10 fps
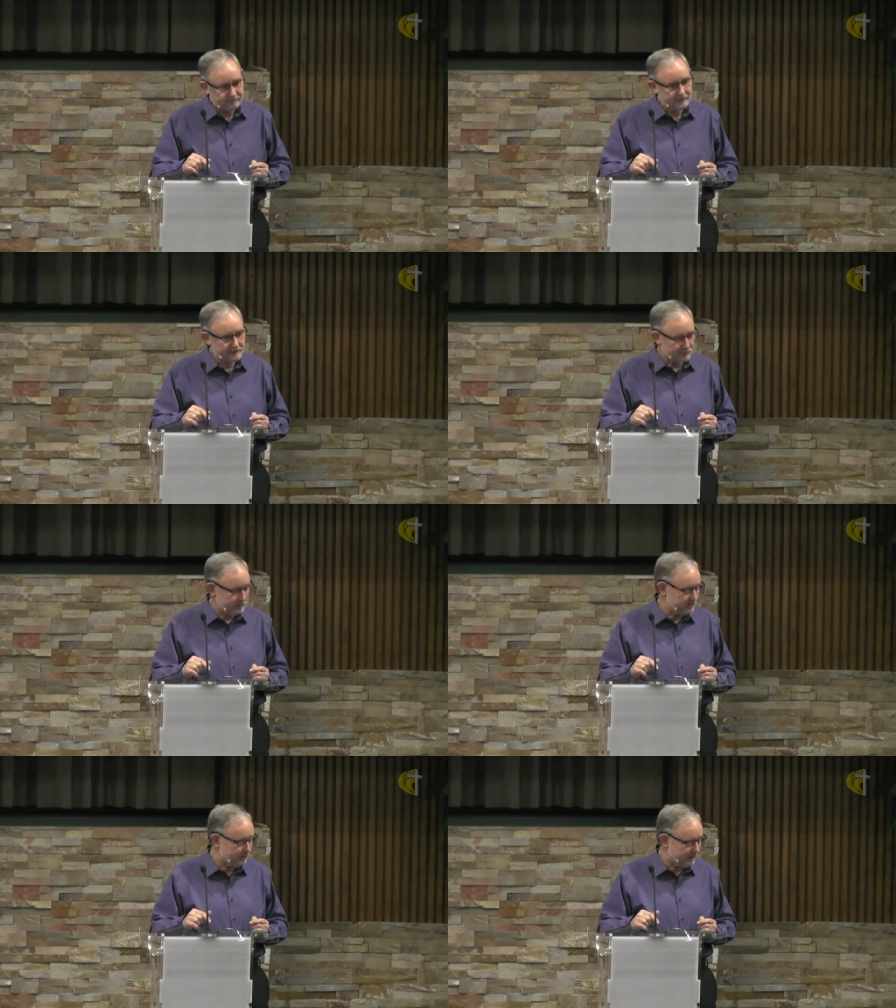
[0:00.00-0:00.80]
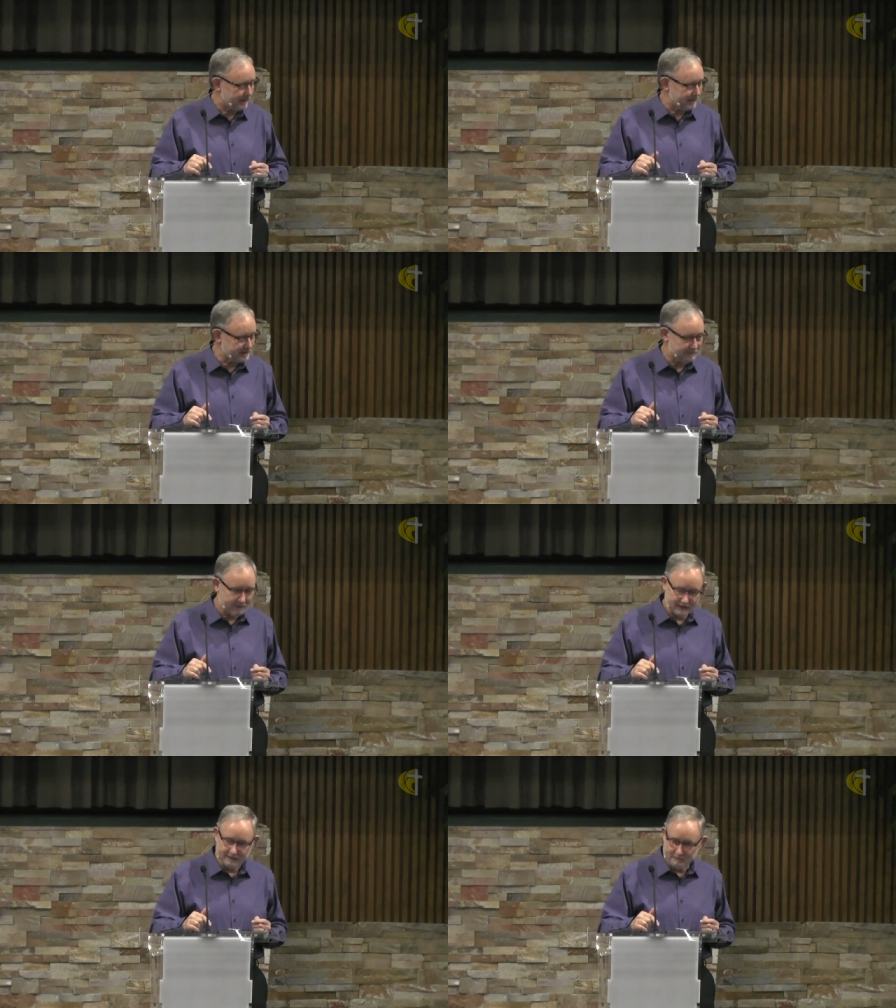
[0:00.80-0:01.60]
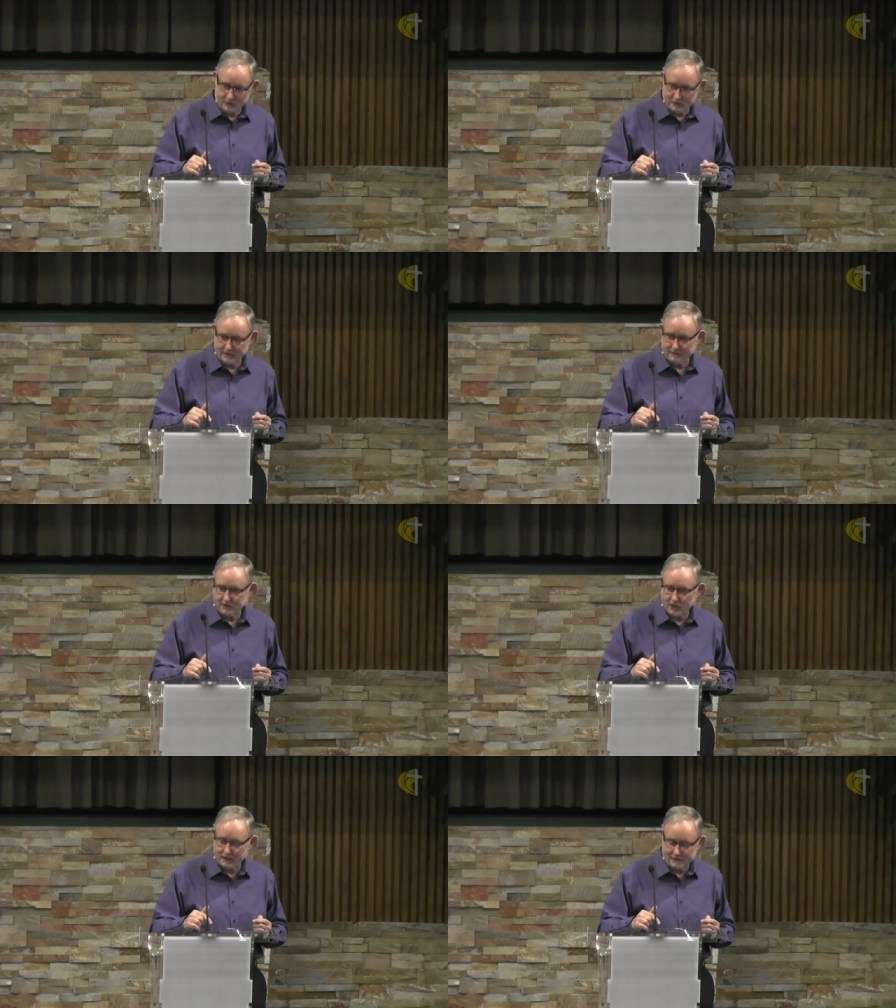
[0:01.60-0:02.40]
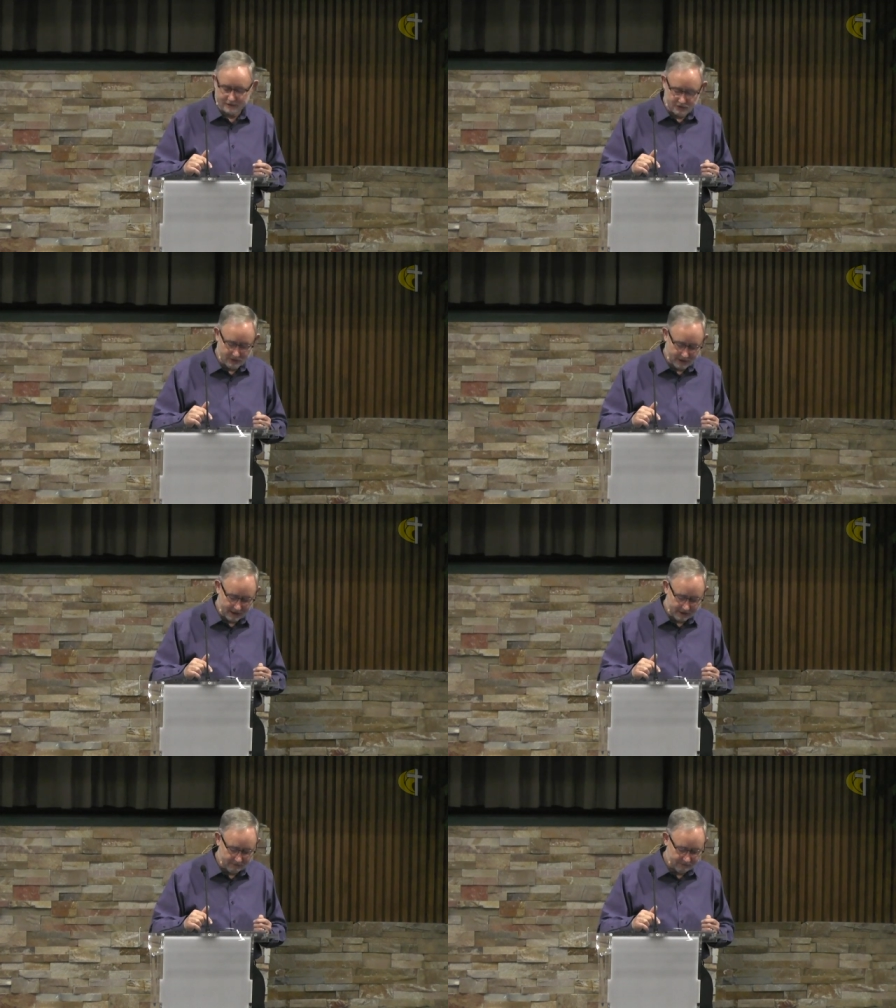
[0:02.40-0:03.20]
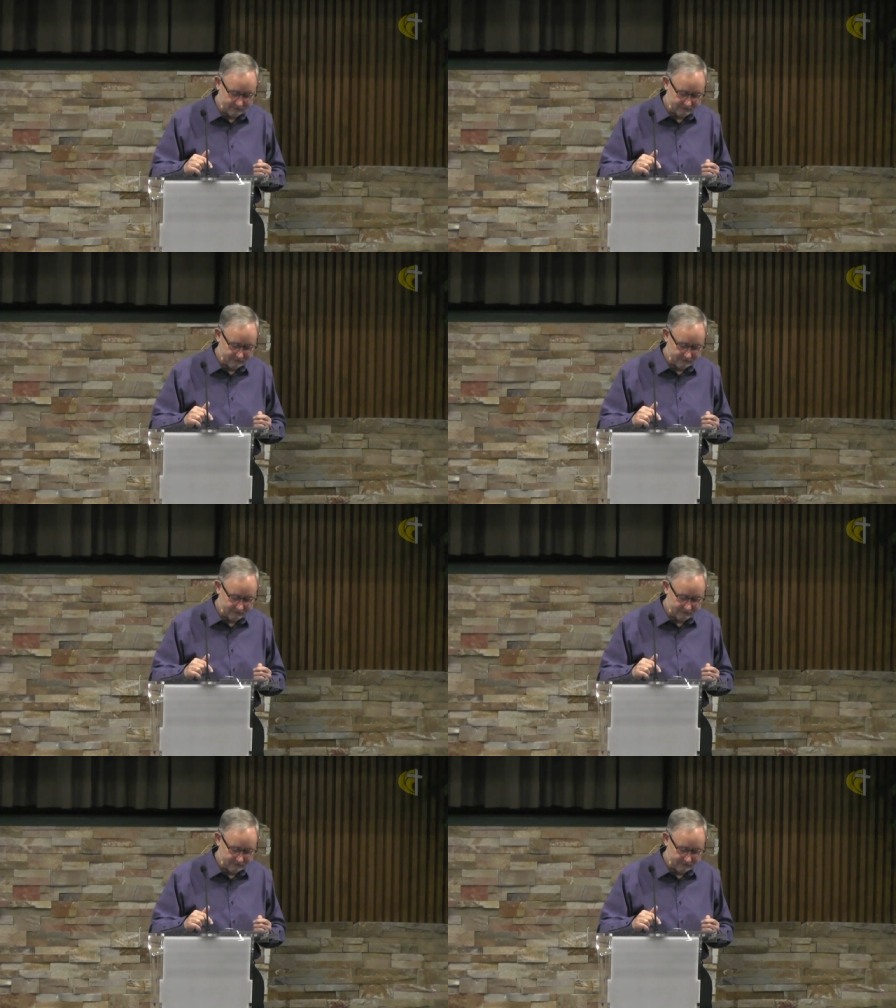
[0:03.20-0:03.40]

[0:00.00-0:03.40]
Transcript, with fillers: It's when you realize and make the most of the chance that you have.